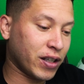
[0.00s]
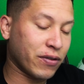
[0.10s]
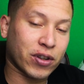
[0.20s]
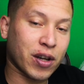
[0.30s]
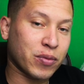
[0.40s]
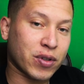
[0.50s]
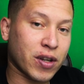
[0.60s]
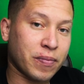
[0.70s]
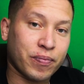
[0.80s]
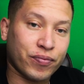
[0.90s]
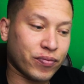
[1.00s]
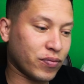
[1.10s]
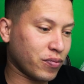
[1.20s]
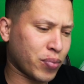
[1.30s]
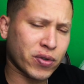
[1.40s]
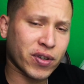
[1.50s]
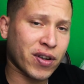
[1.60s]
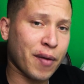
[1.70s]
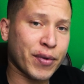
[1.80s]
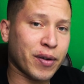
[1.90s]
leave a thumbs up, post a
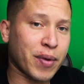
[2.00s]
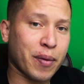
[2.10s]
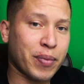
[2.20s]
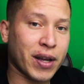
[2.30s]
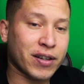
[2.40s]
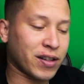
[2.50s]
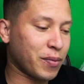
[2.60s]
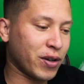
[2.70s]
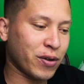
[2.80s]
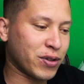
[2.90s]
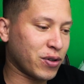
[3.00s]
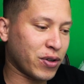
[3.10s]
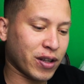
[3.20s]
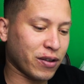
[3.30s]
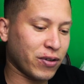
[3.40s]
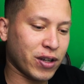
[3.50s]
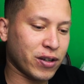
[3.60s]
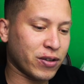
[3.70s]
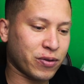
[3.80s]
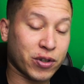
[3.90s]
comment on my page. Let me know what you think of the
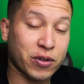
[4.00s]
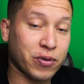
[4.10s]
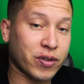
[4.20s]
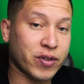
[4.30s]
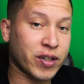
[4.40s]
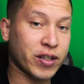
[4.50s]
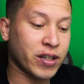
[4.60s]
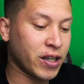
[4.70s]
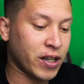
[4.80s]
videos, what you want to see.